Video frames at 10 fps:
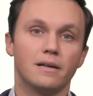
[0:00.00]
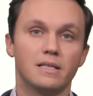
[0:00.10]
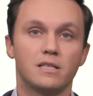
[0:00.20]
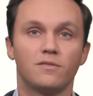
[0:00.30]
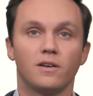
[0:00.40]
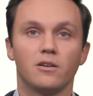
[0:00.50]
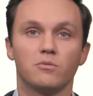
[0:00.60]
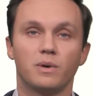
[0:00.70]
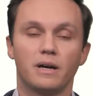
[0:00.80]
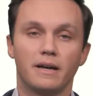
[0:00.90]
This is
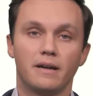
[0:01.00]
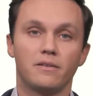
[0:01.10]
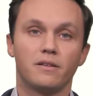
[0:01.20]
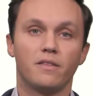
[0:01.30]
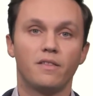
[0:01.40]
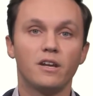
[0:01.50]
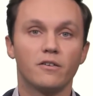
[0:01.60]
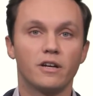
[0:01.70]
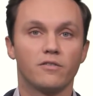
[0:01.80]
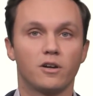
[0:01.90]
followed by the
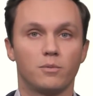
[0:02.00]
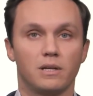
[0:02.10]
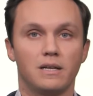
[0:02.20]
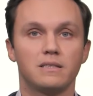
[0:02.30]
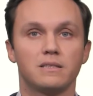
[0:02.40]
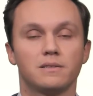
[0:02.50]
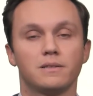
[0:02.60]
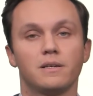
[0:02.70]
theory of copulas,